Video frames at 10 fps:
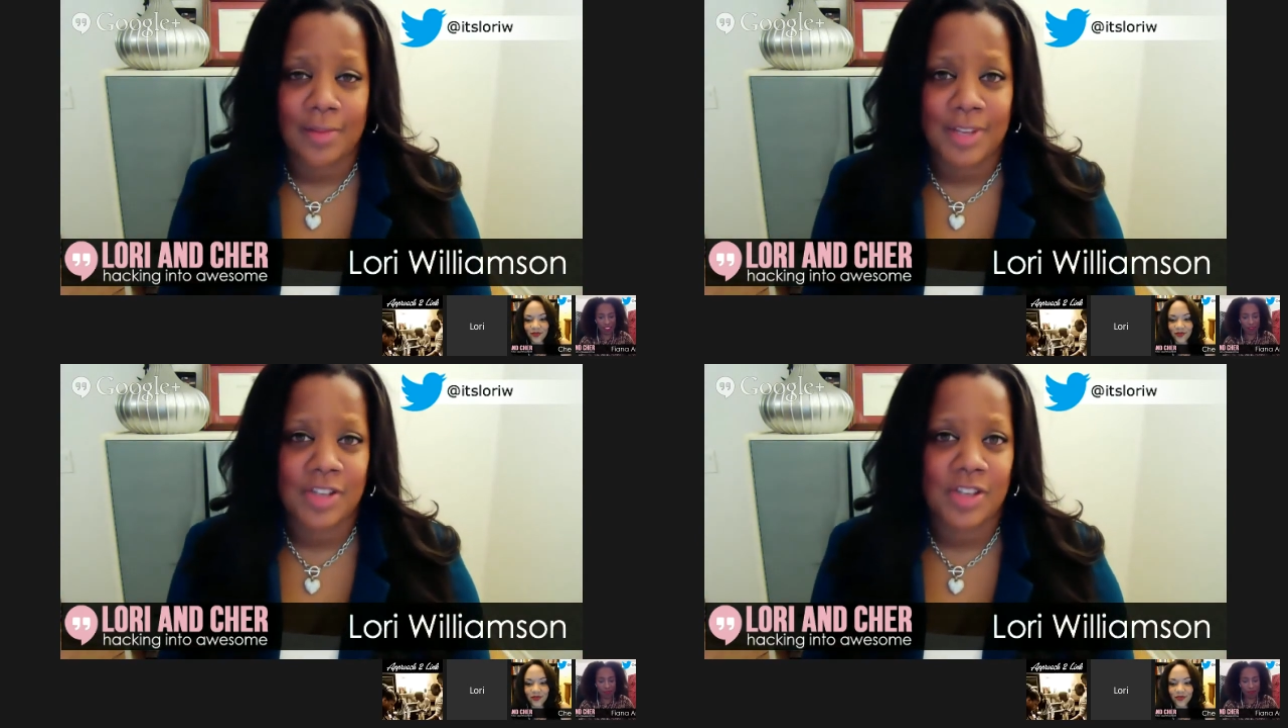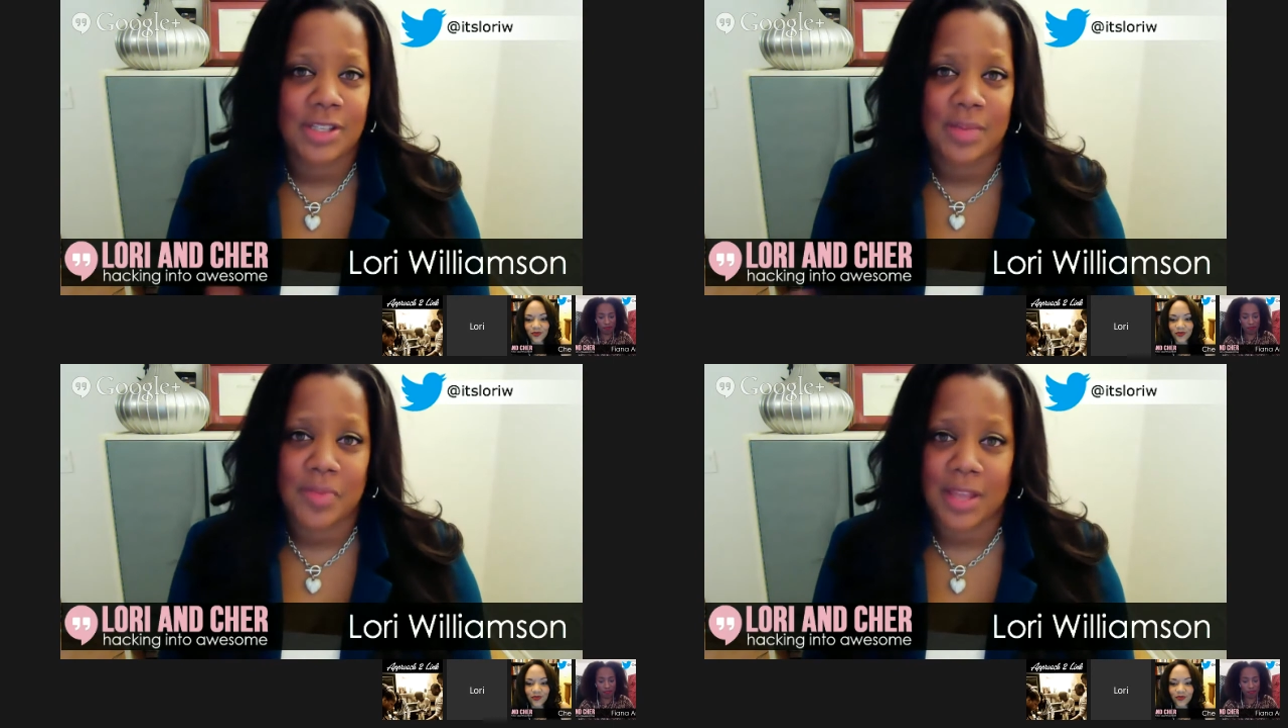It's just
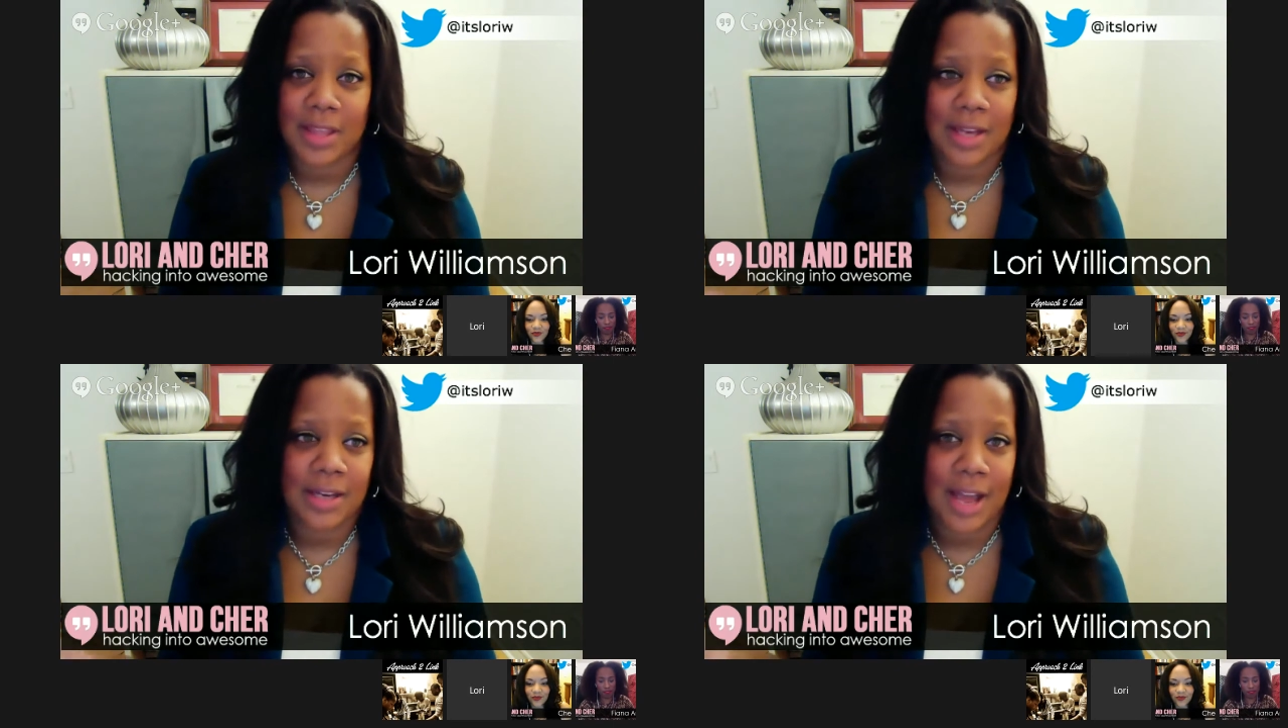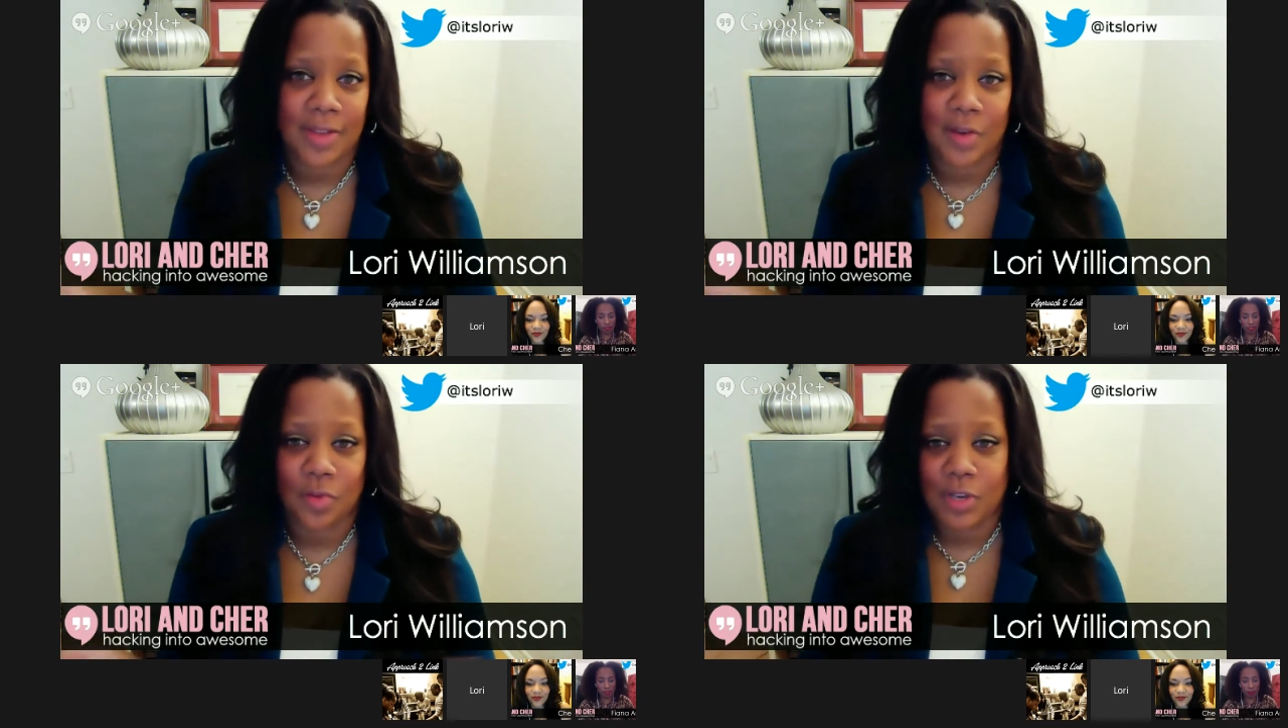something that now
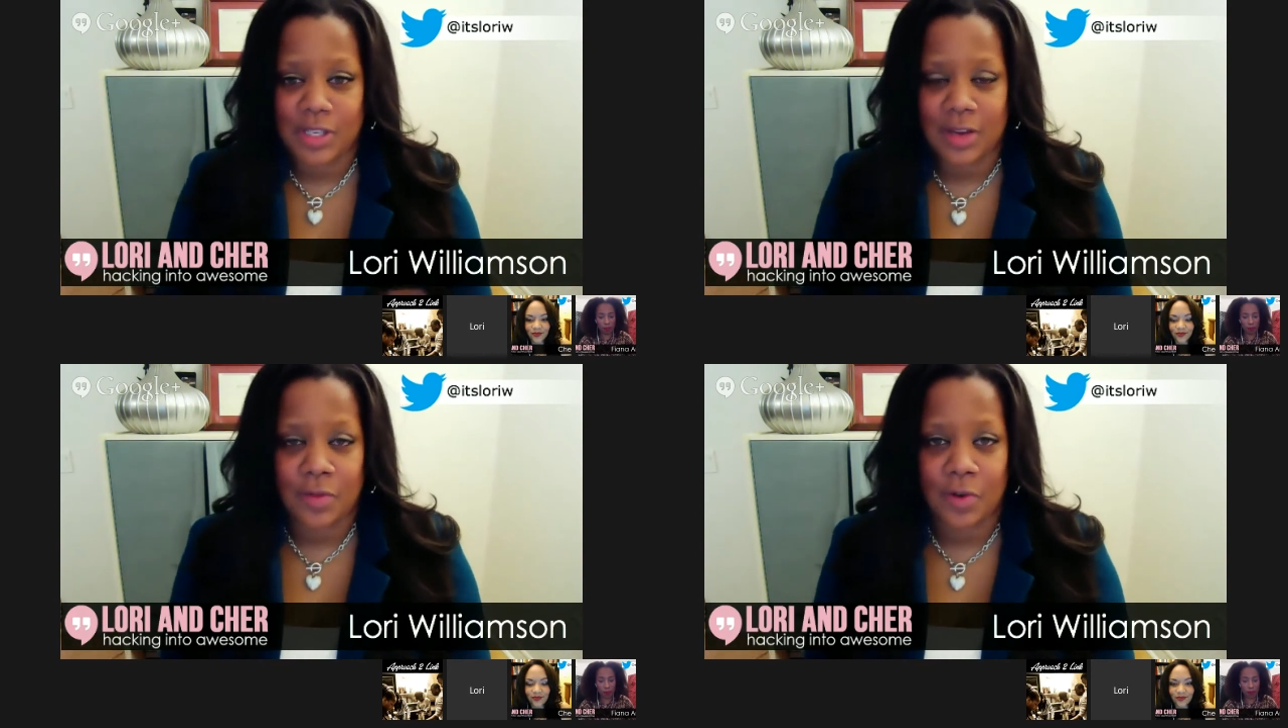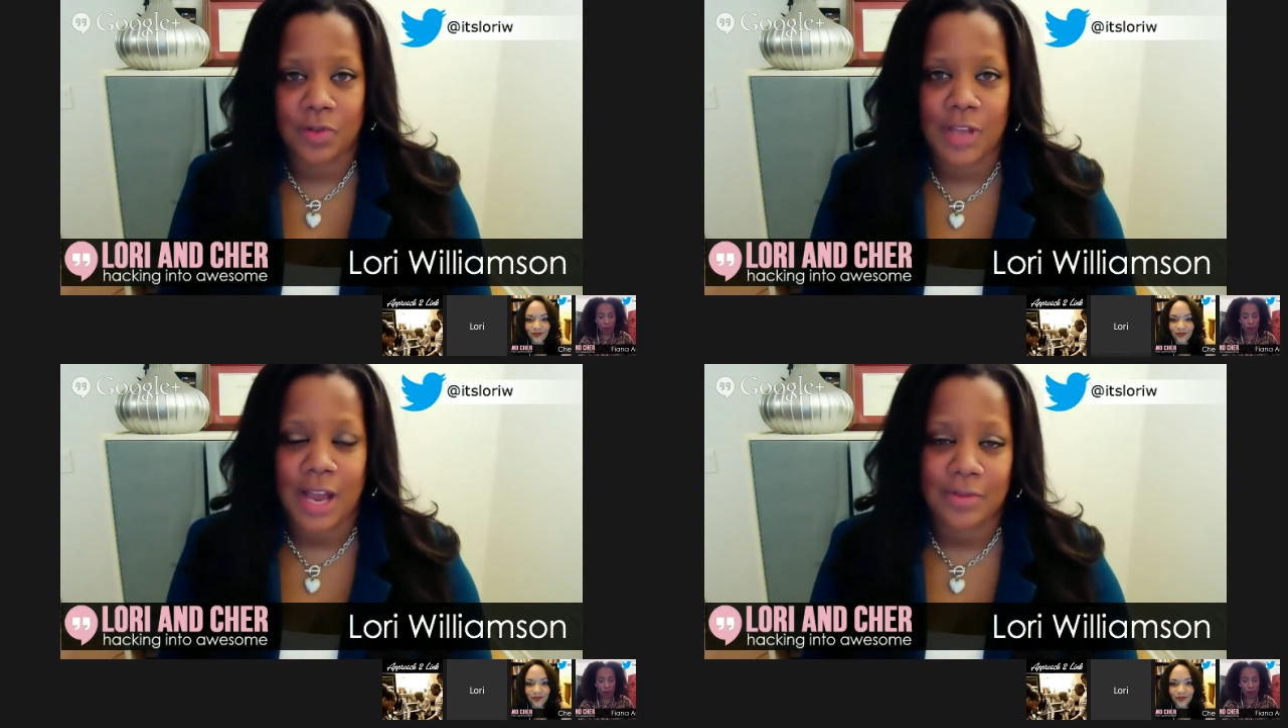that we take
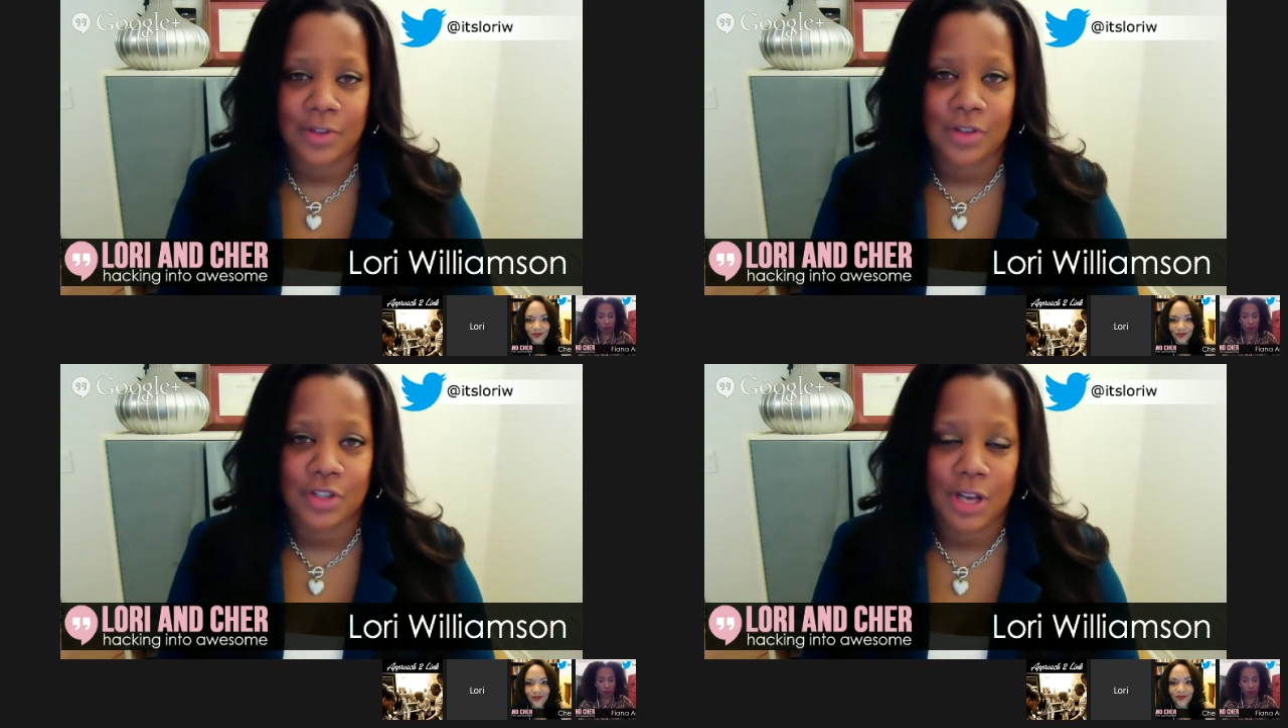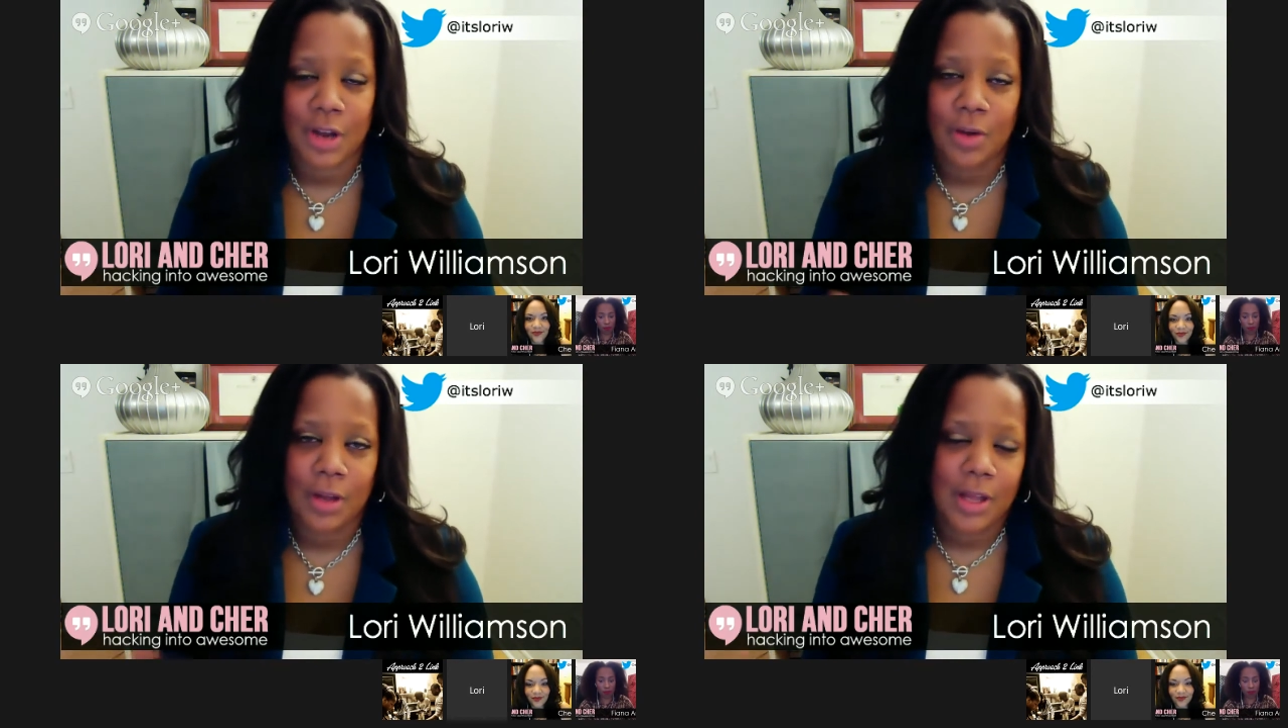photos after the
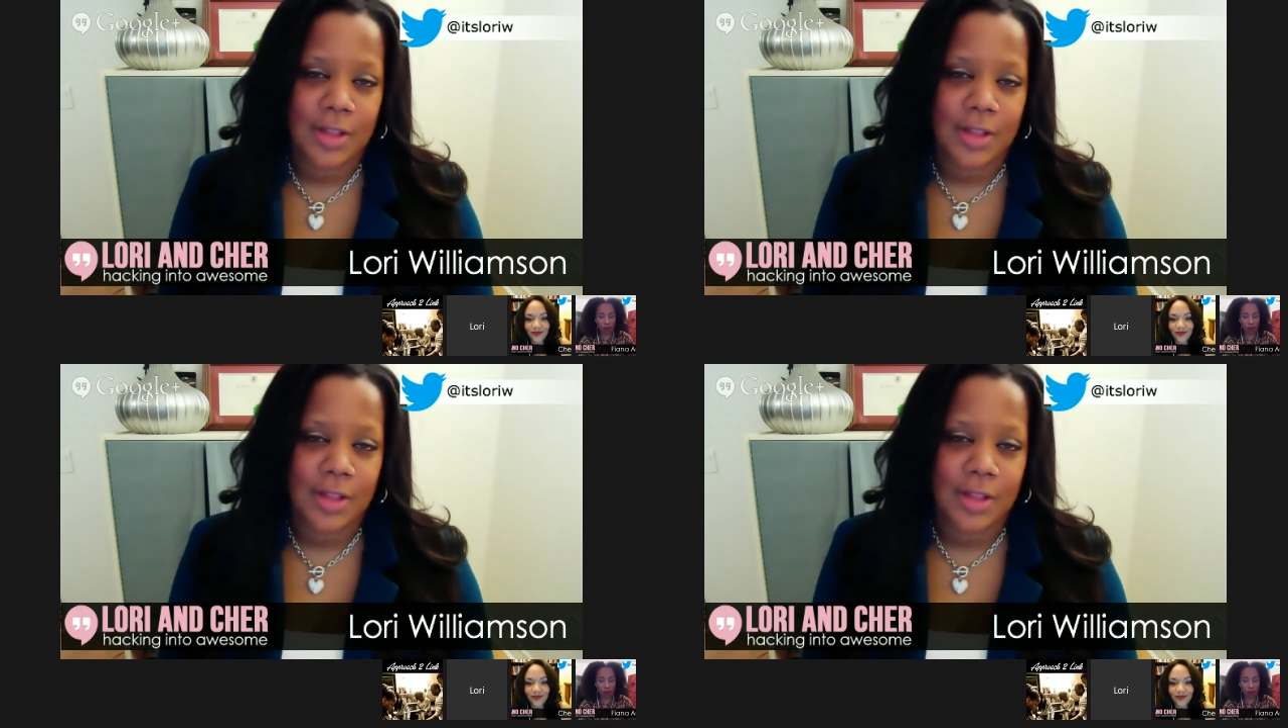show,